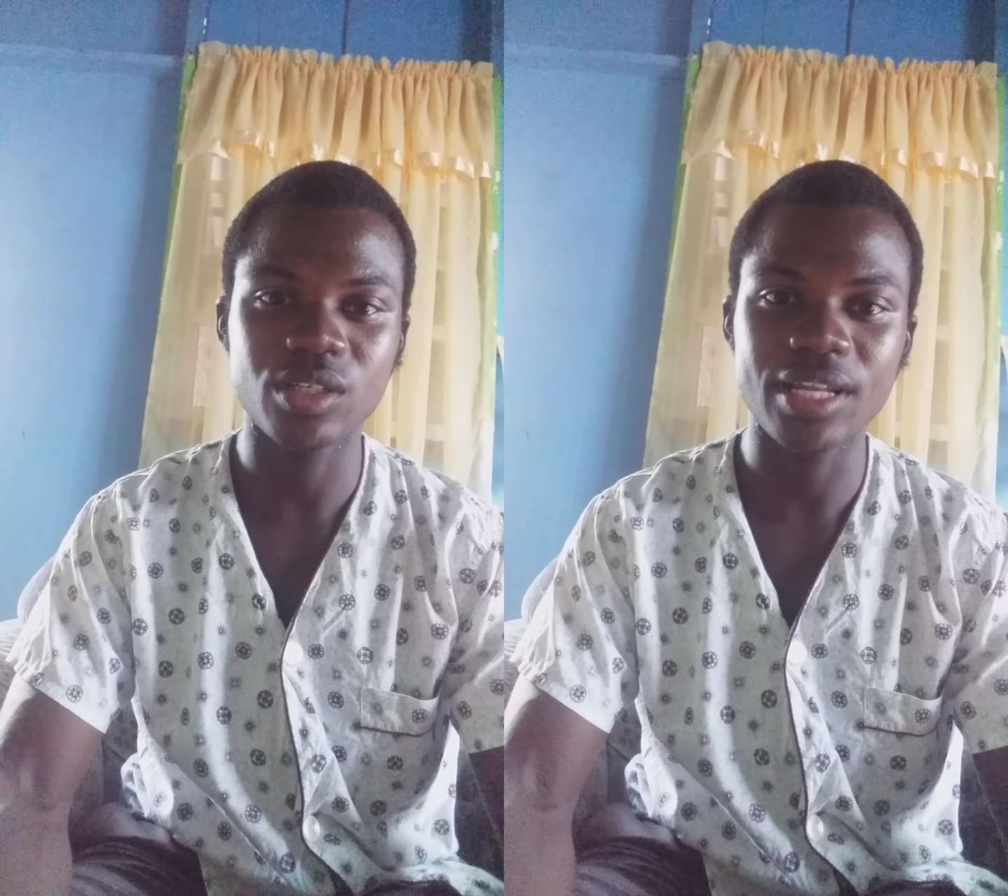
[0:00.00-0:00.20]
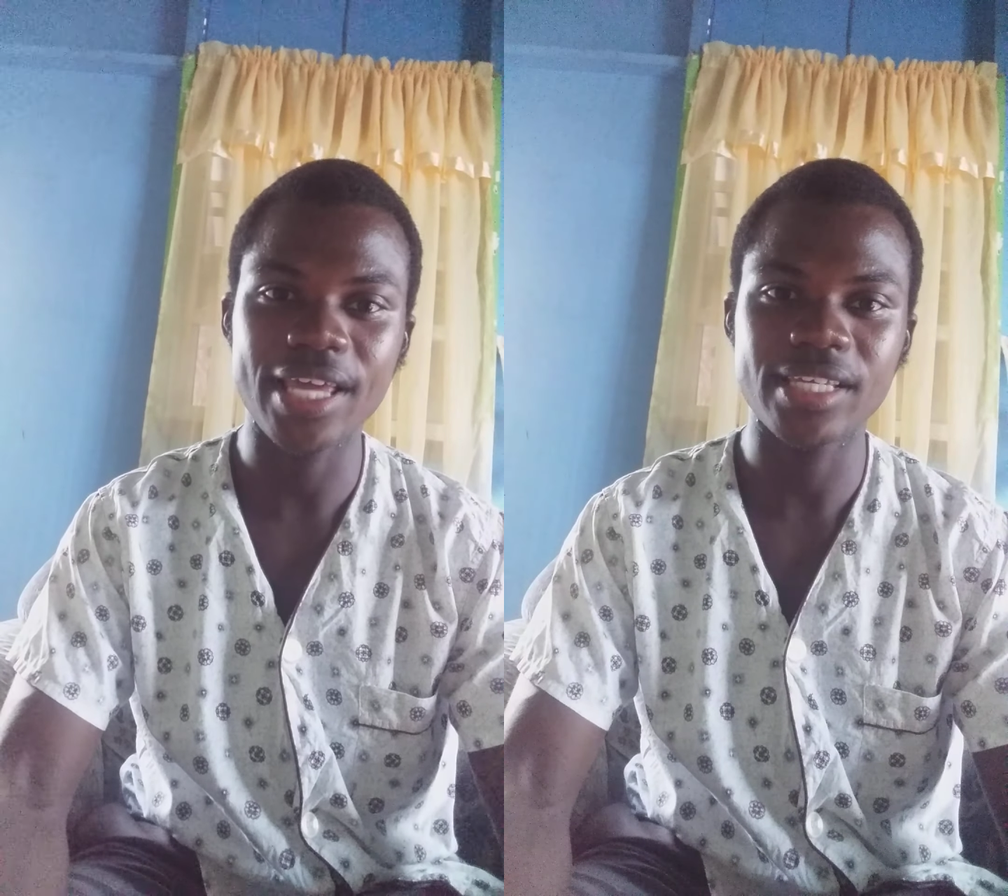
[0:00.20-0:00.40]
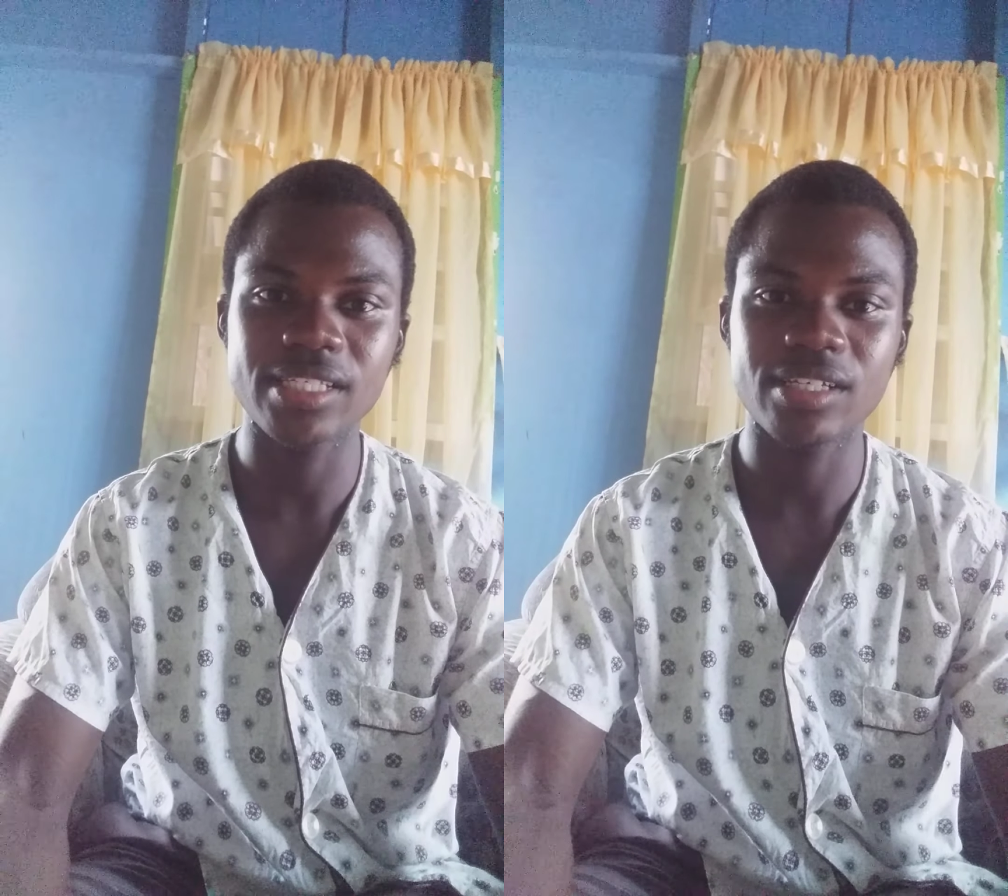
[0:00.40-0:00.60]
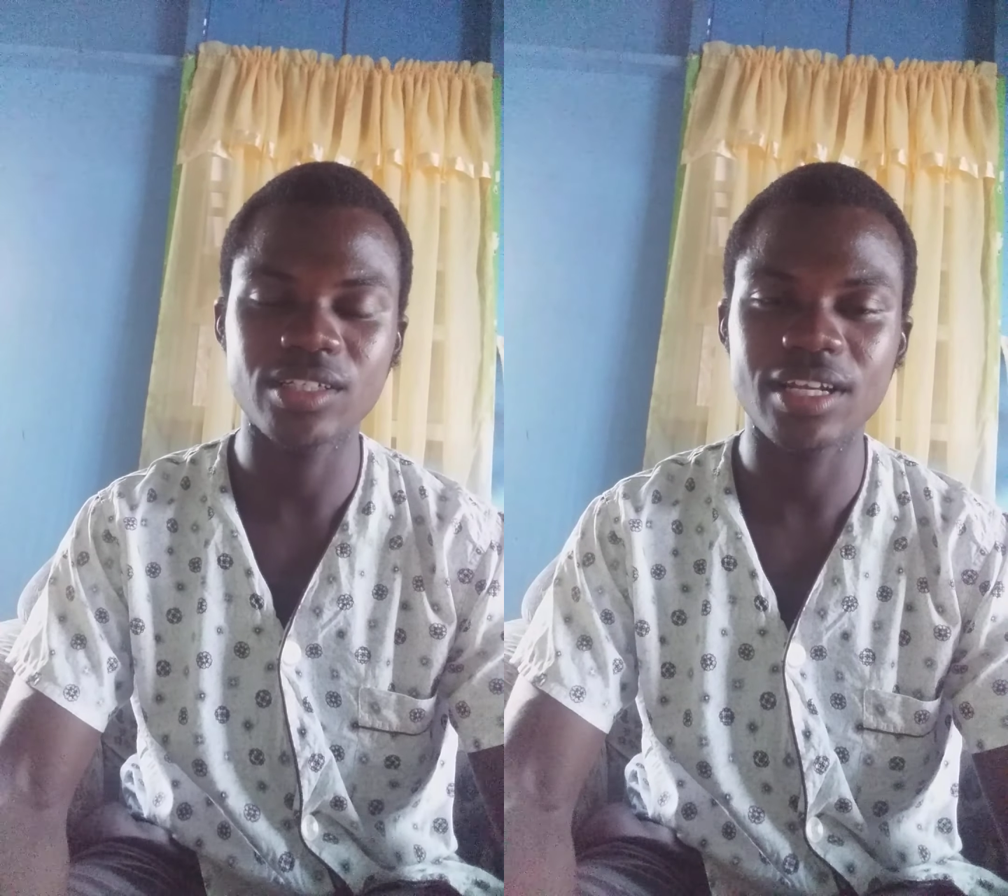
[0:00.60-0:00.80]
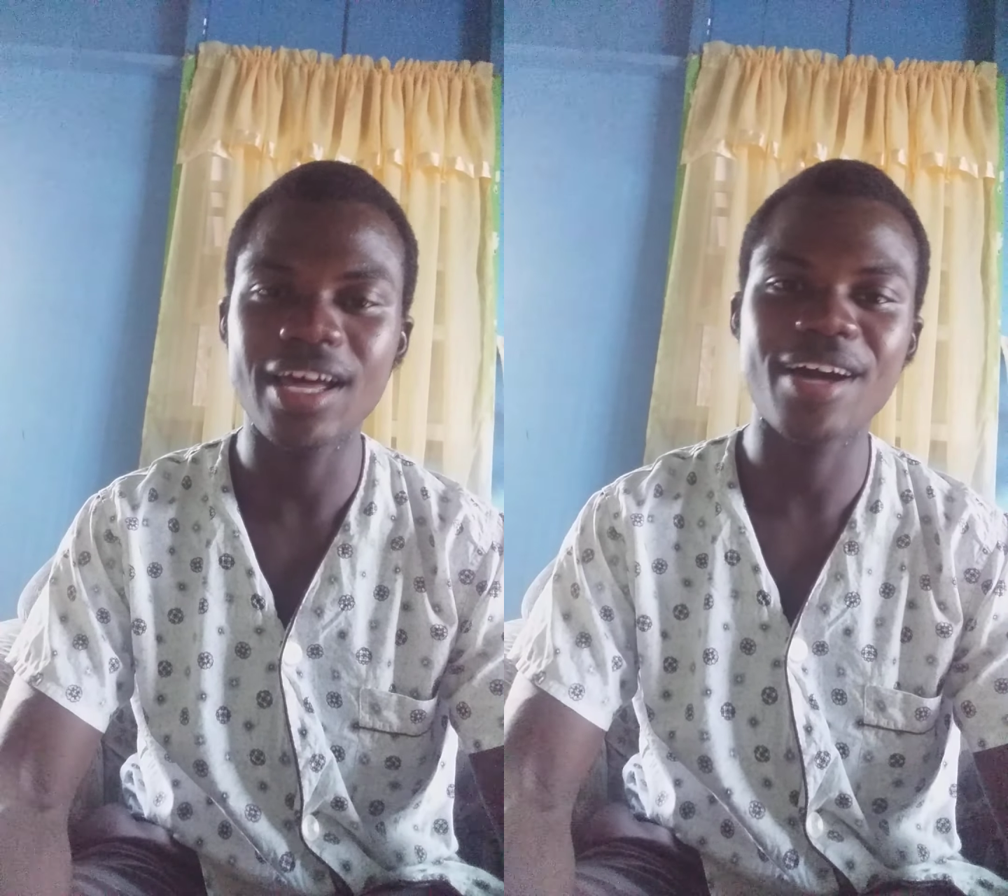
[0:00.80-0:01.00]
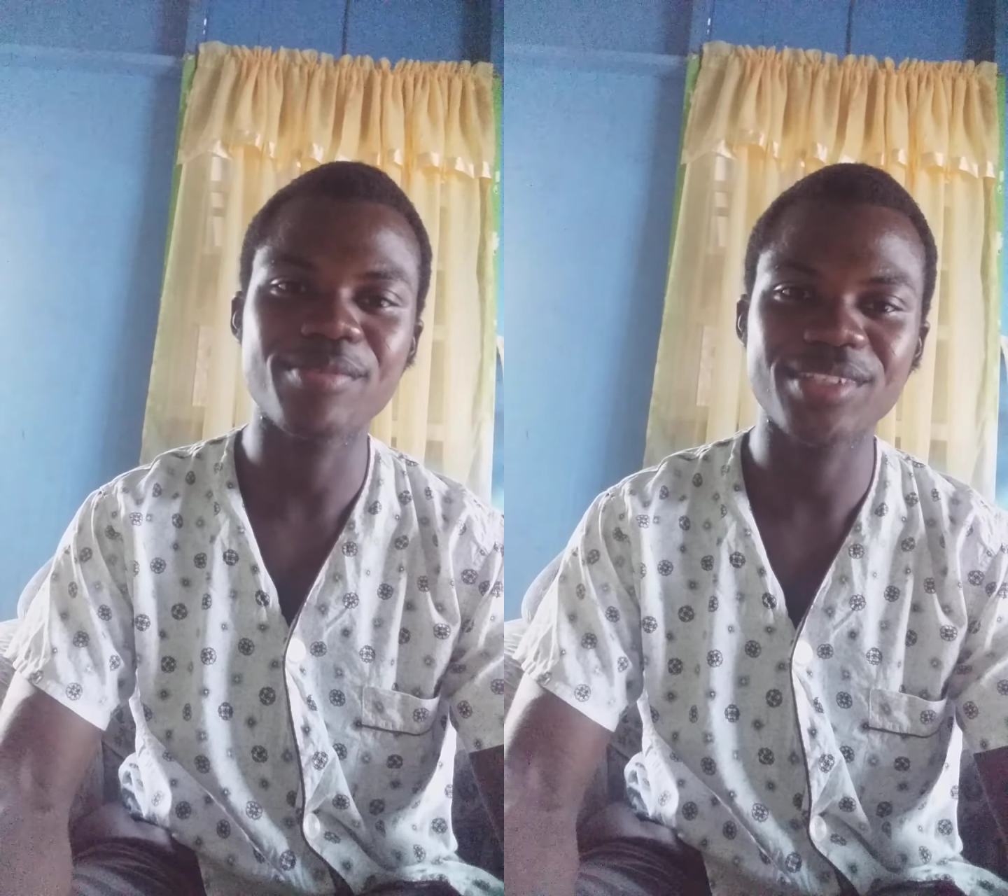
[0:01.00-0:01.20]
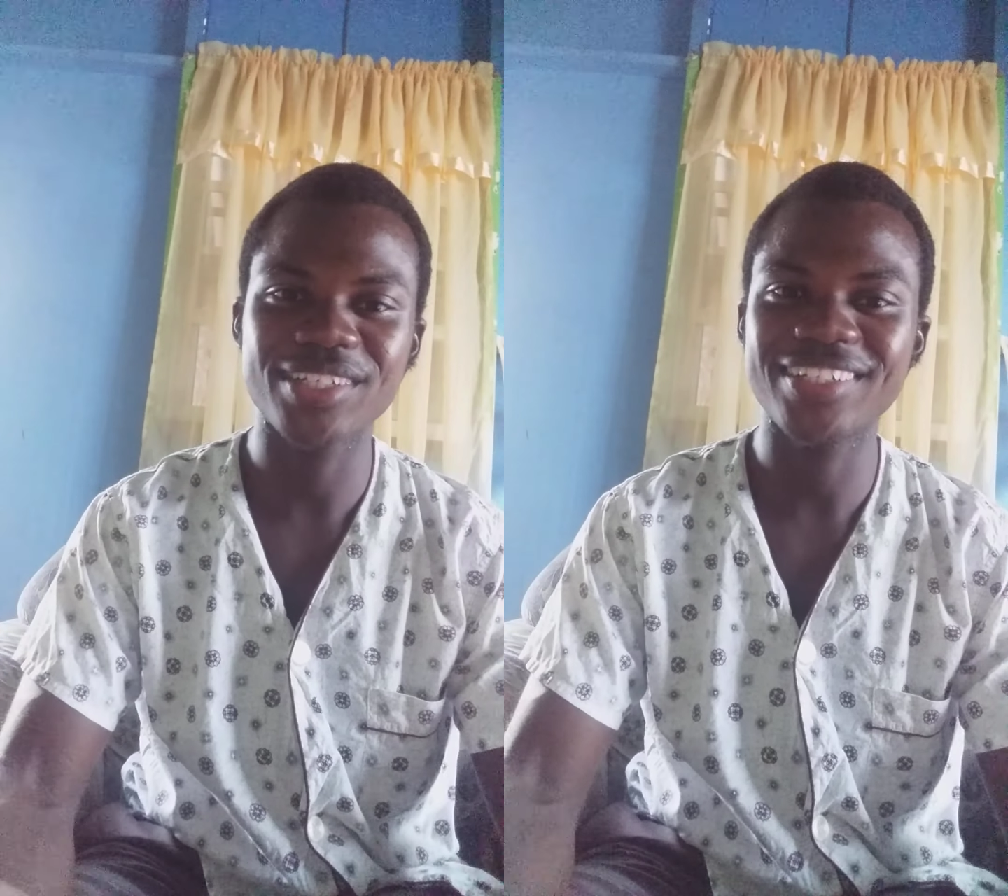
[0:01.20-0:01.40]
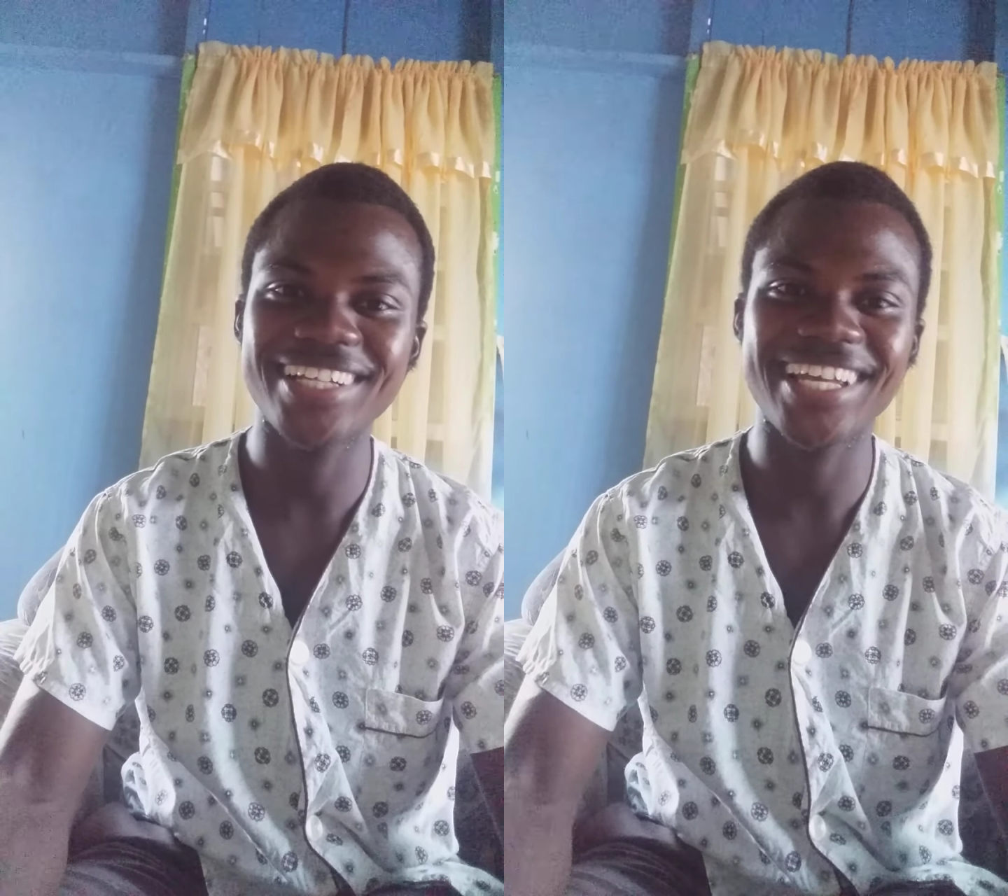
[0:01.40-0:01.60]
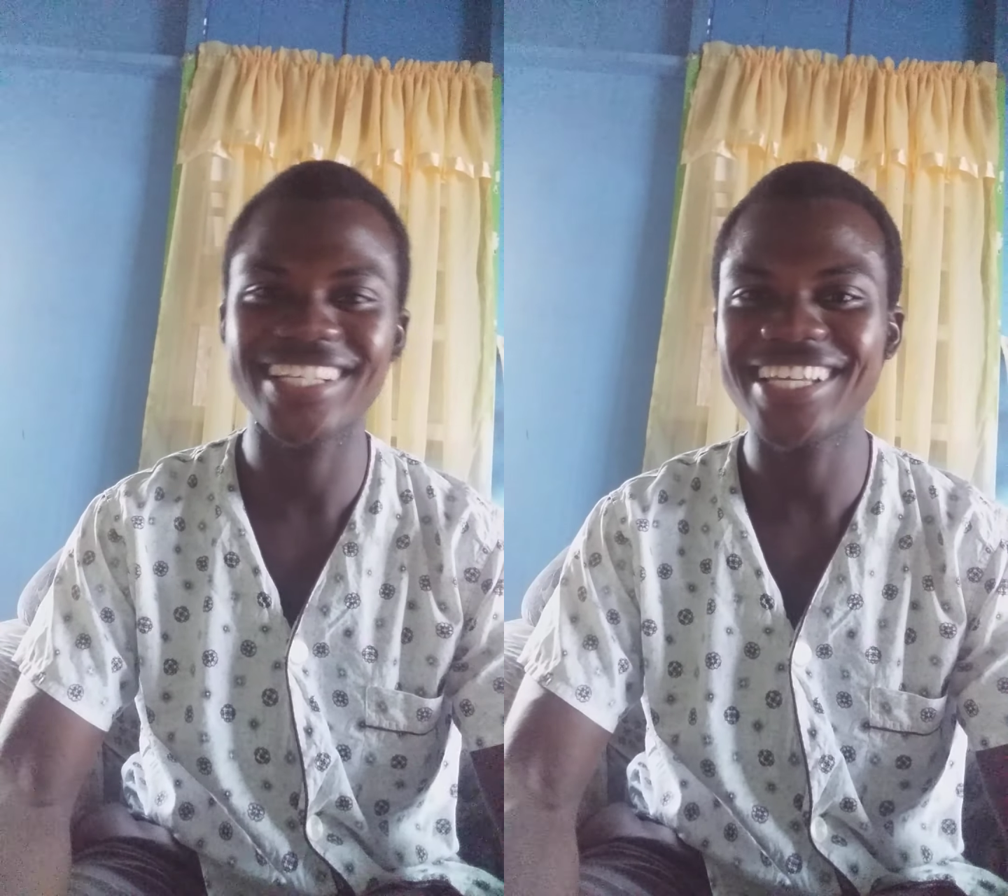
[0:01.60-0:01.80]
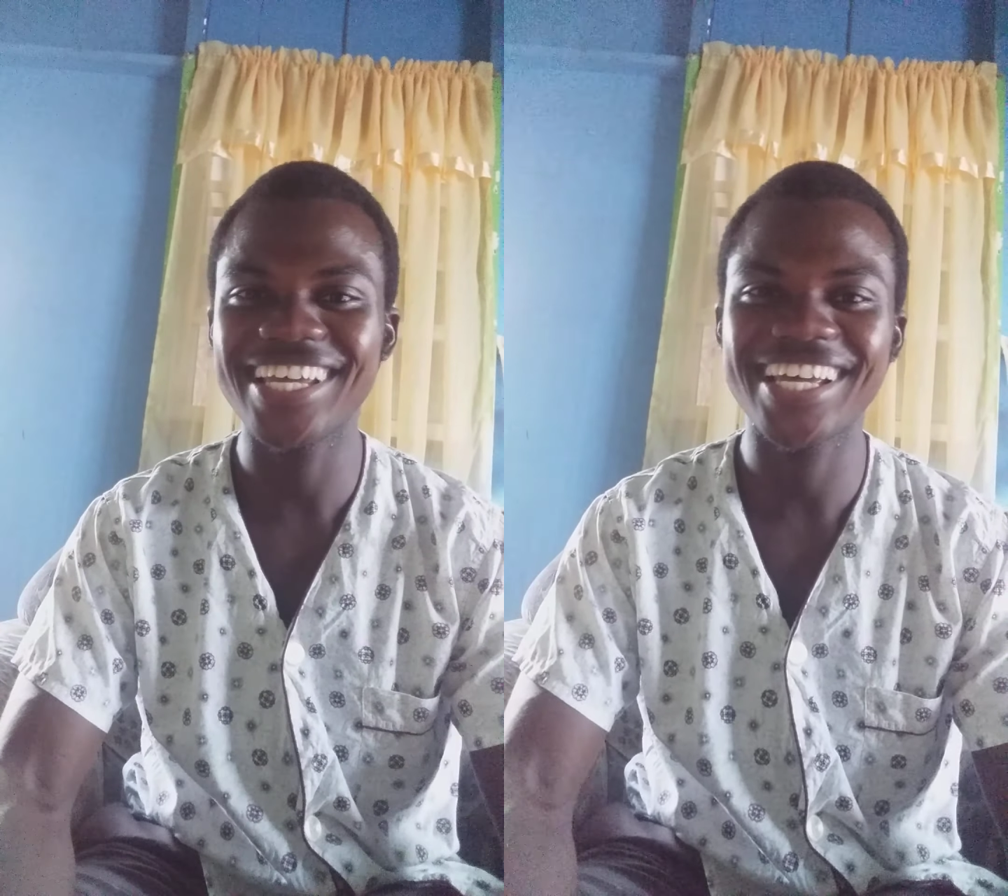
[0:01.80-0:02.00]
you like it and you laugh and you know, you're like,
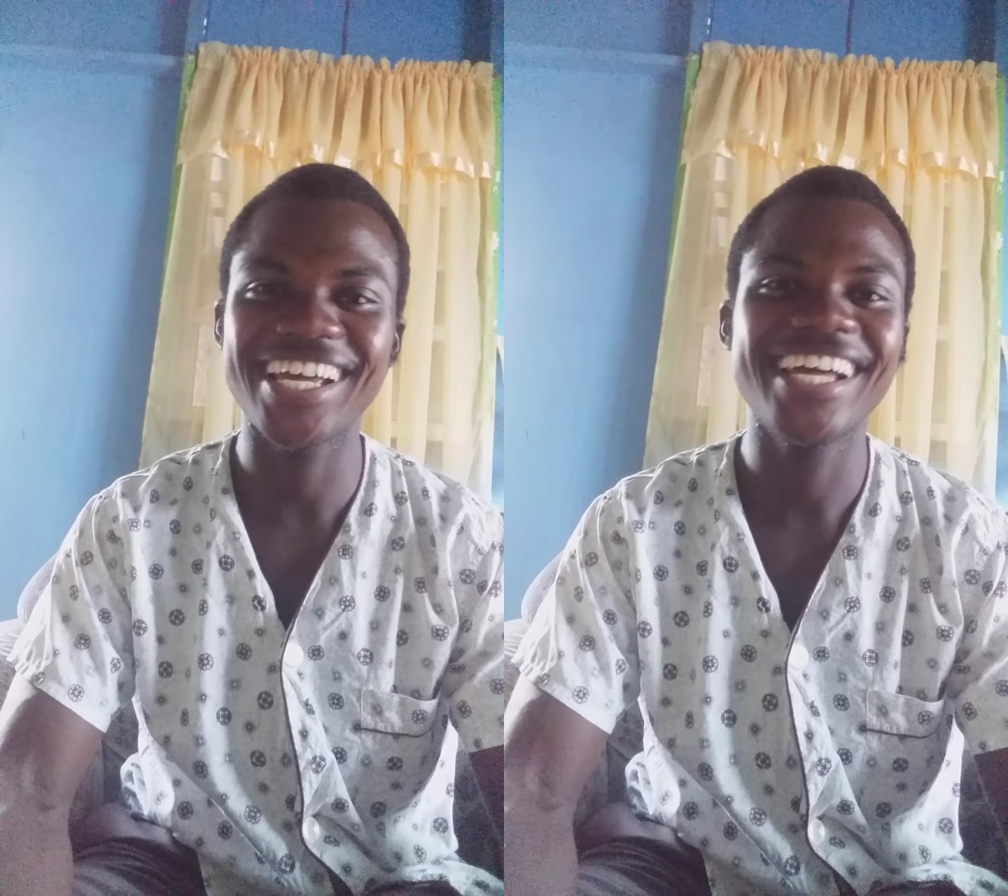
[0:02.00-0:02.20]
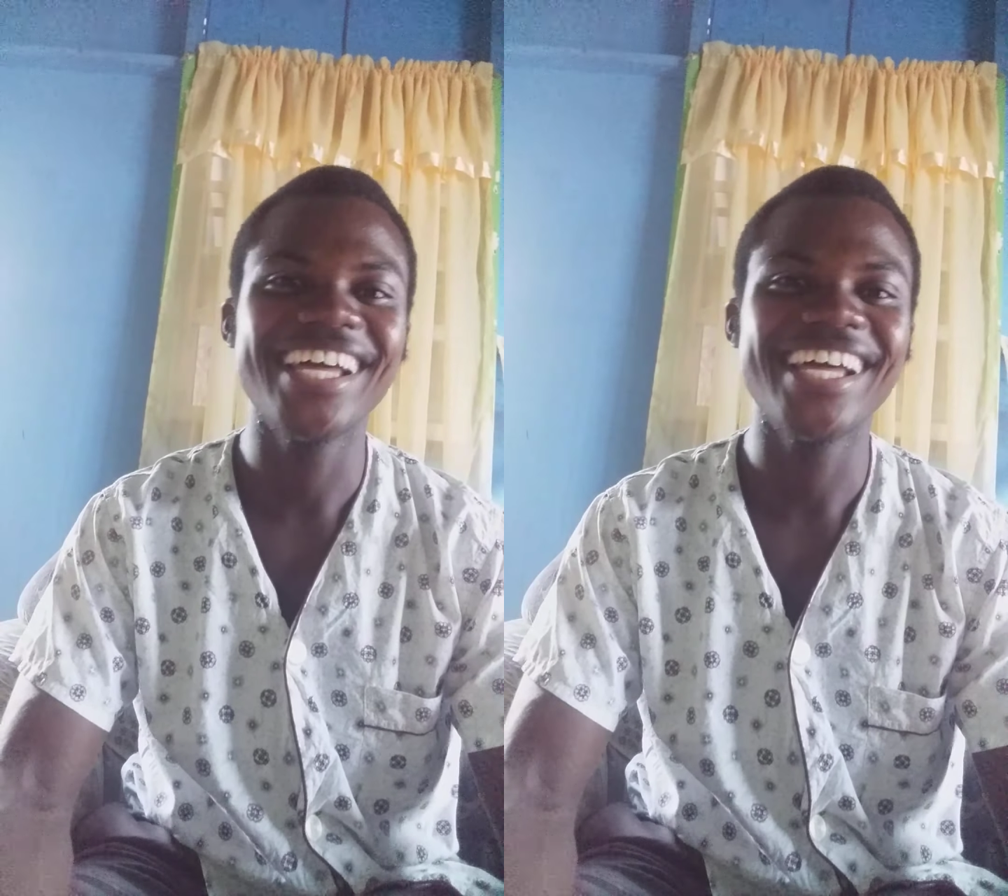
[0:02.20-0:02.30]
yeah,